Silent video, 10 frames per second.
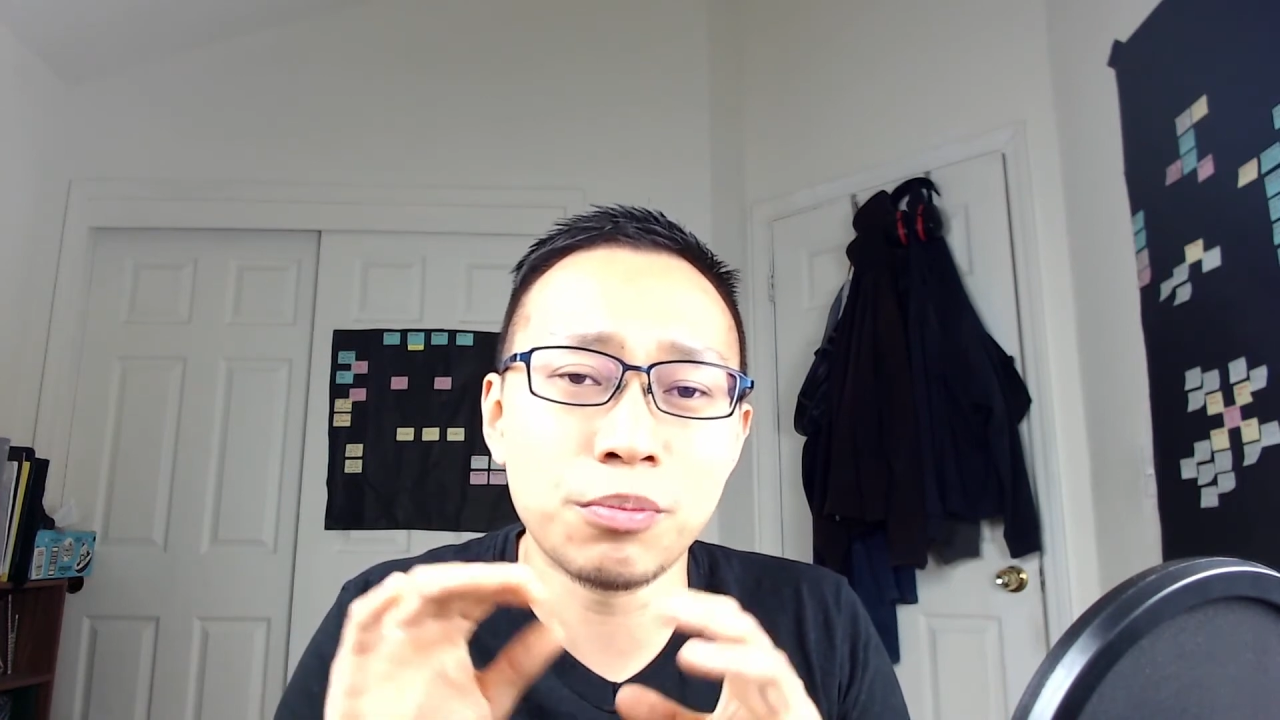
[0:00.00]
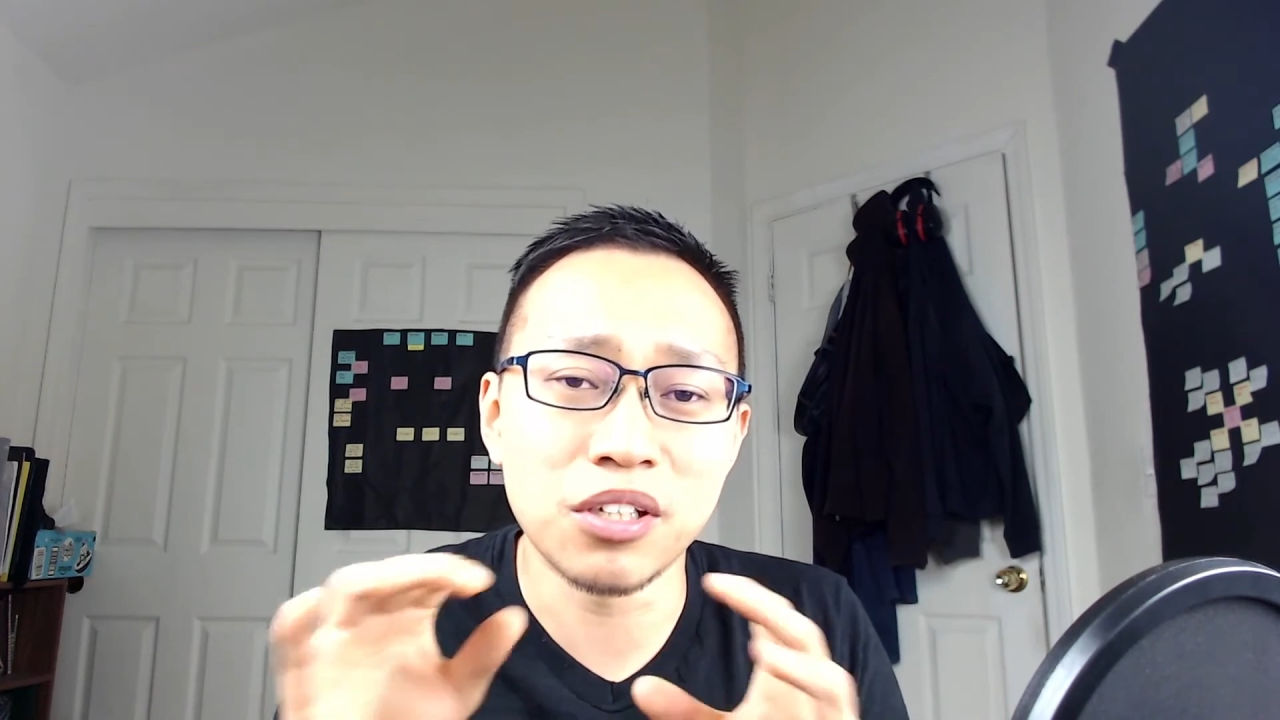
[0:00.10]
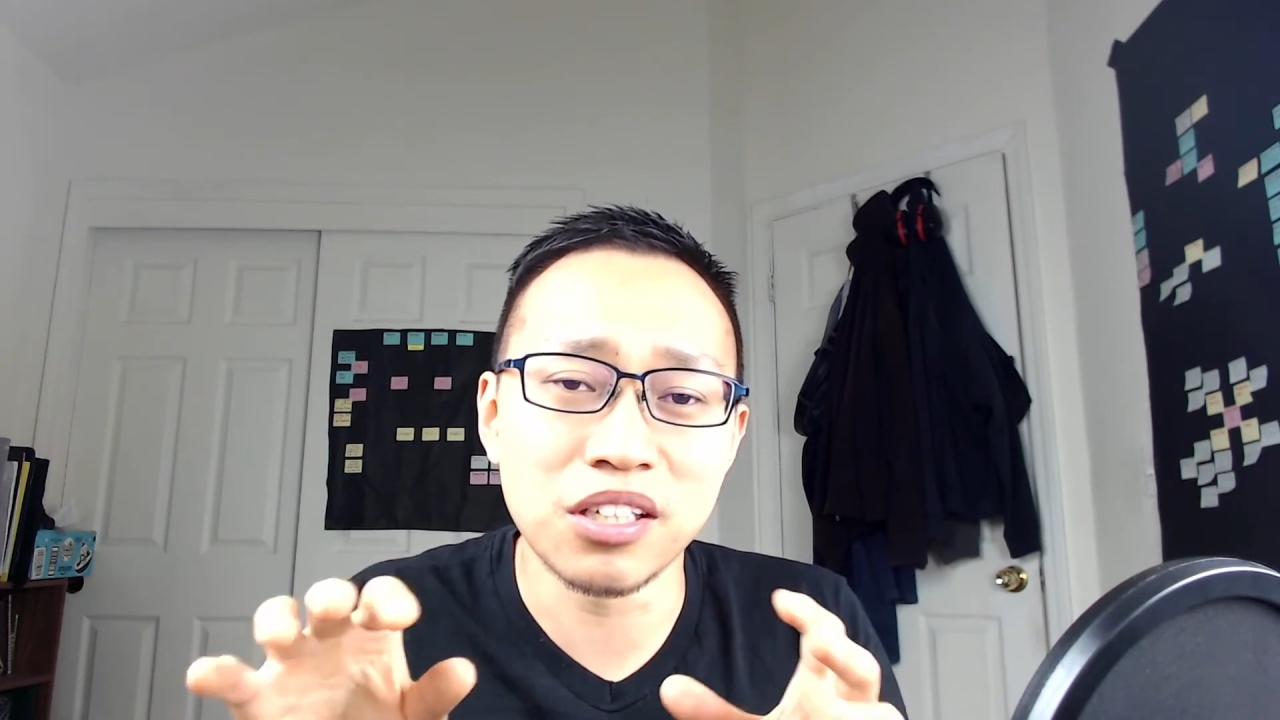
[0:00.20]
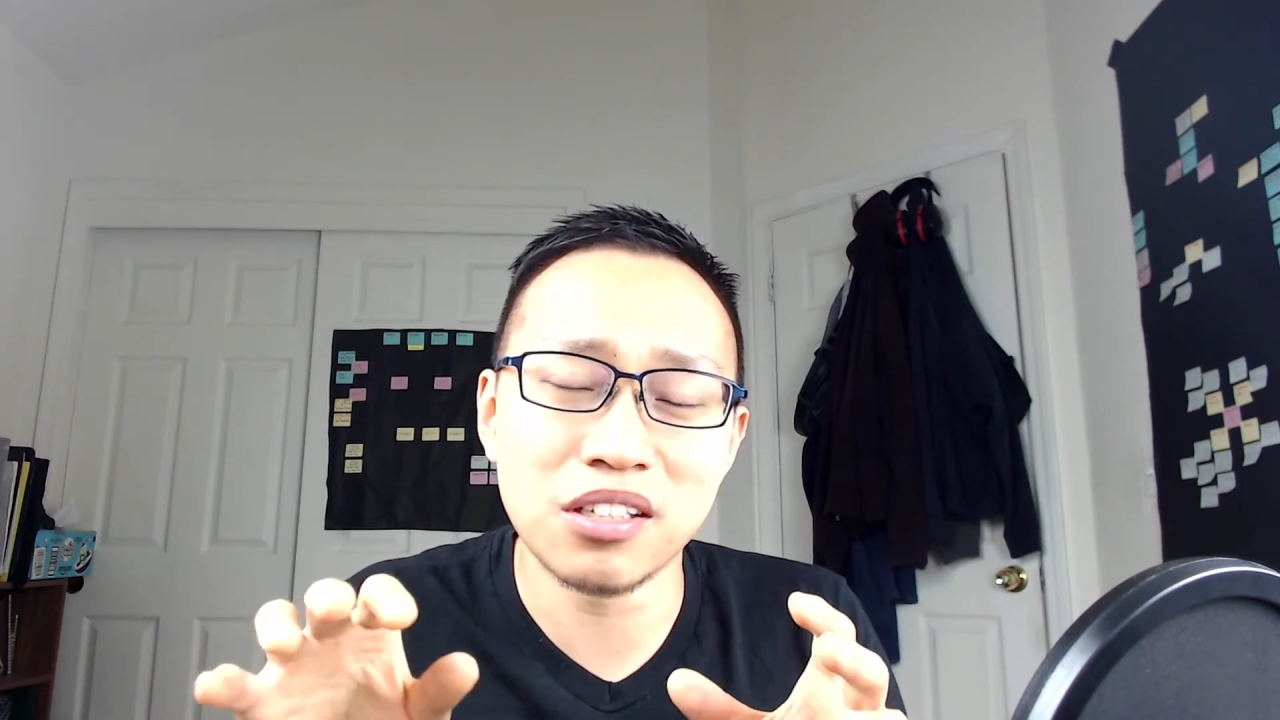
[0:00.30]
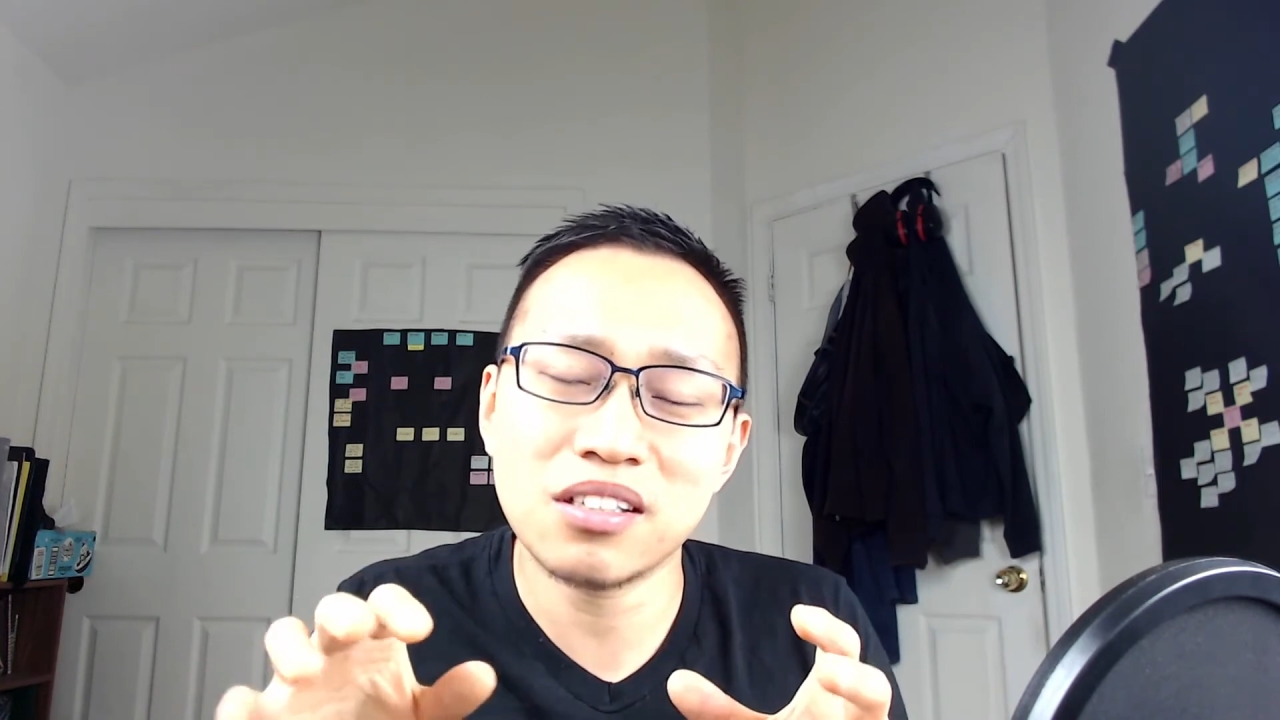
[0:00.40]

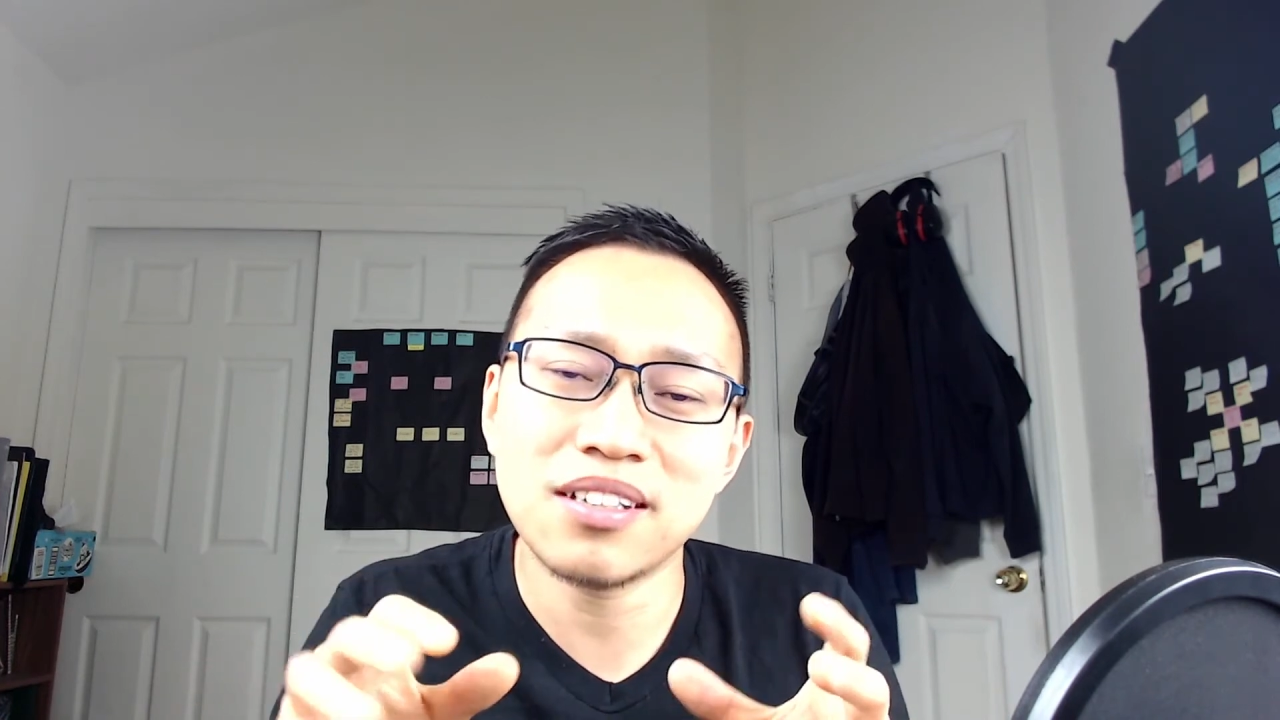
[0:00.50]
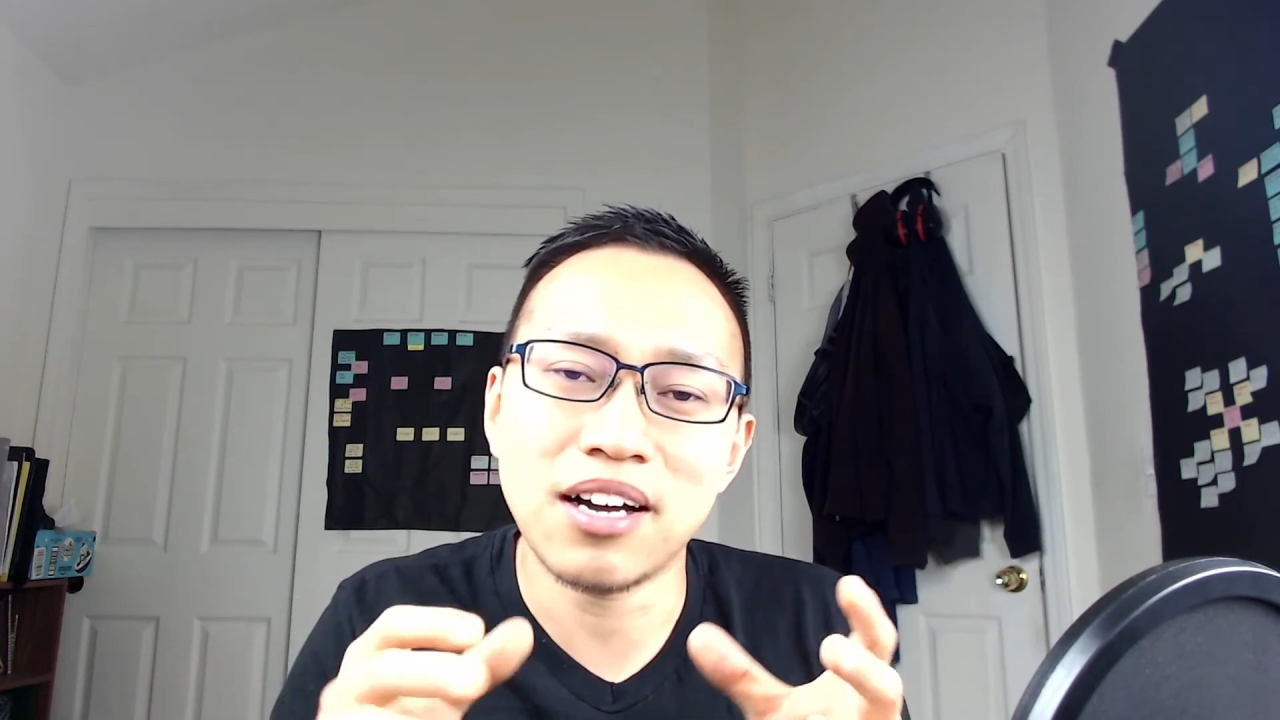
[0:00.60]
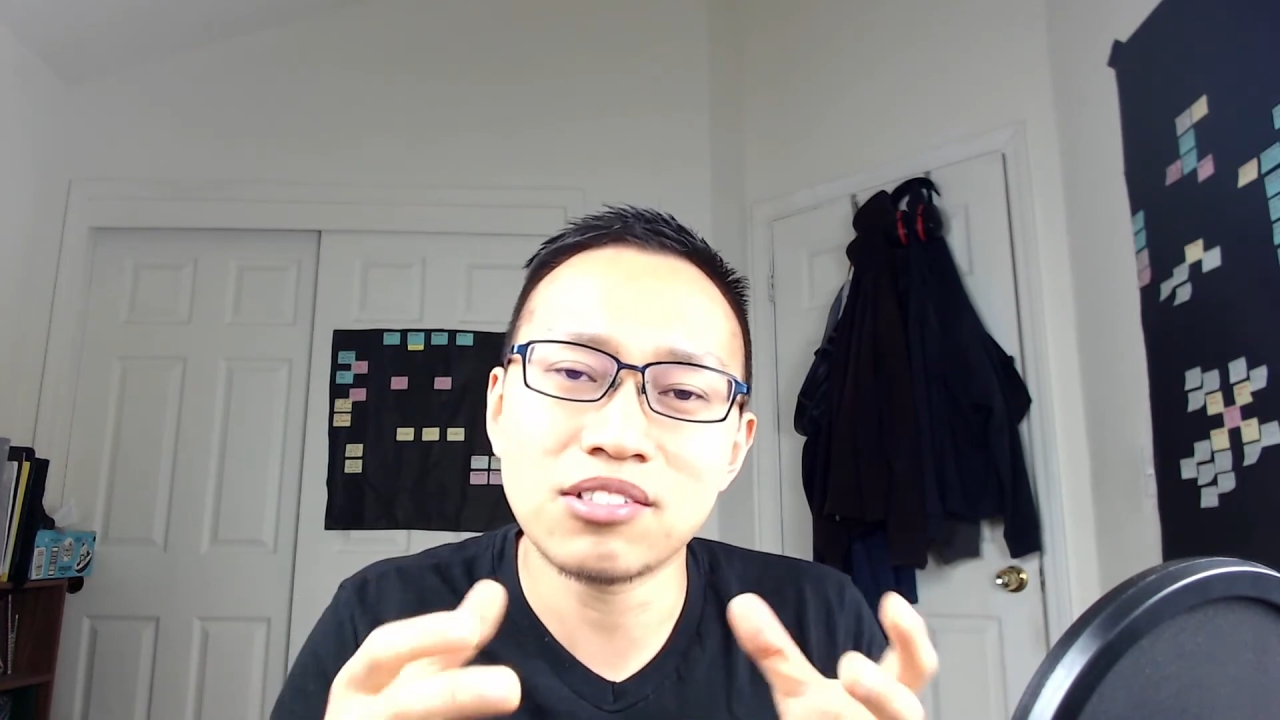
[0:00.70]
pretty good,